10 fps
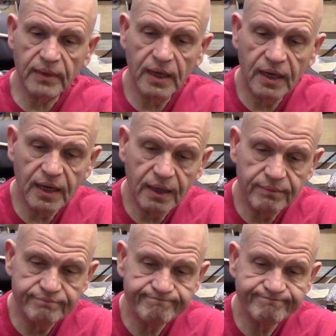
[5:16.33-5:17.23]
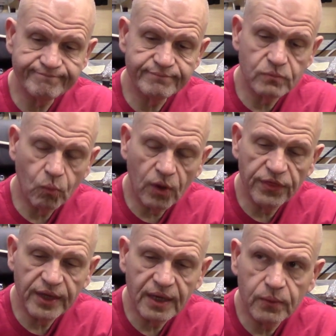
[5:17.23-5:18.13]
Uh, one
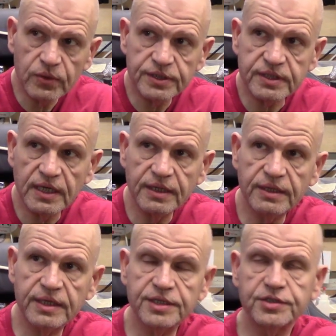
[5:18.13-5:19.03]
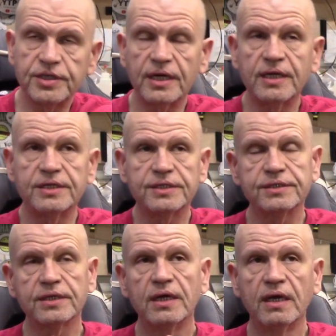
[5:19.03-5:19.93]
thing I will say that has changed is